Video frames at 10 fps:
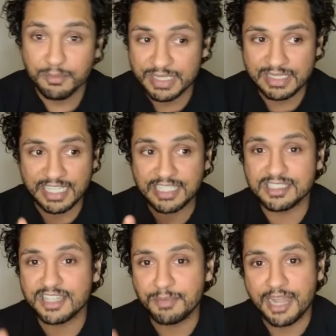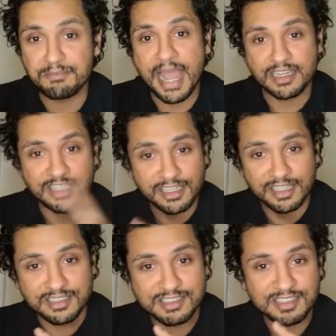But each of them had mad
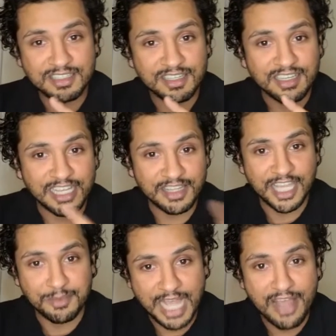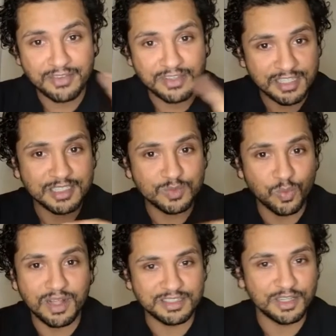kids, and they kept having kids
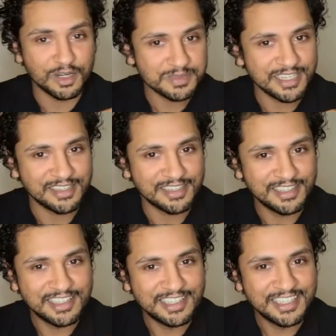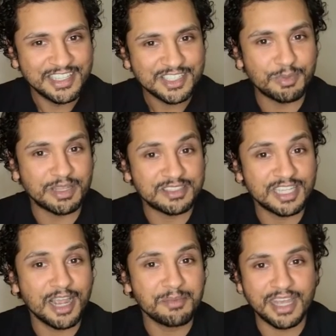while, you know what I'm saying? So by the
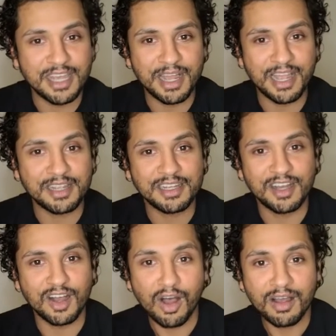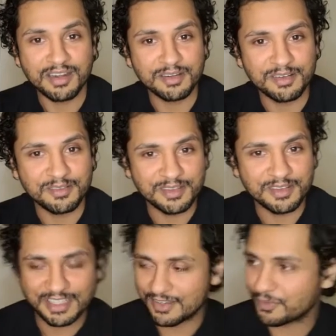time that my aunt
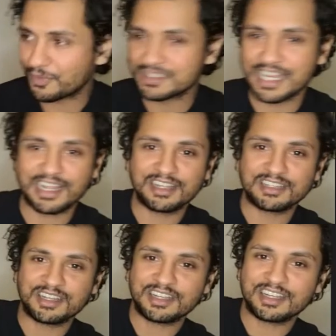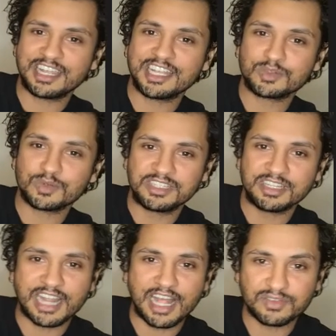was at an age where she
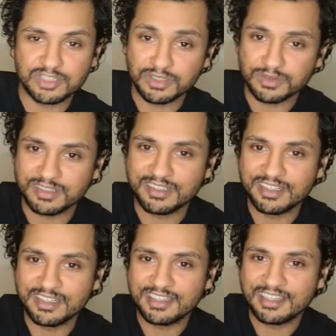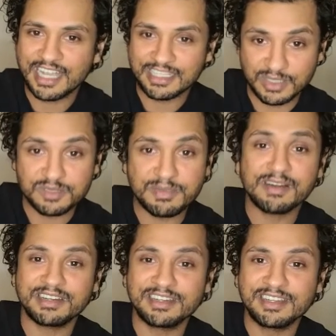could have children and she was
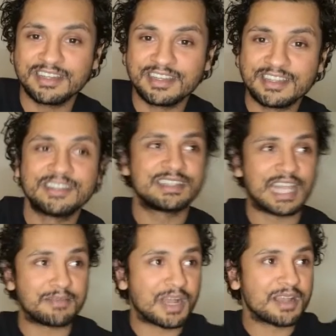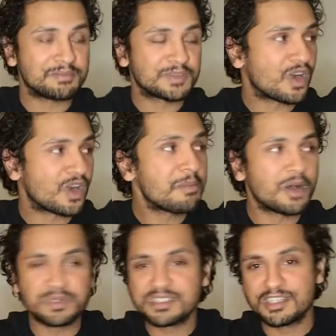married, my grandma
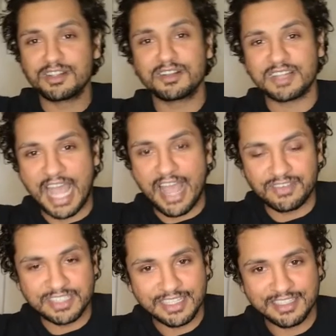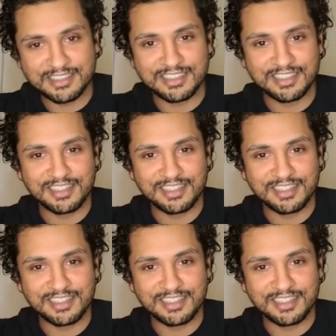was still having kids.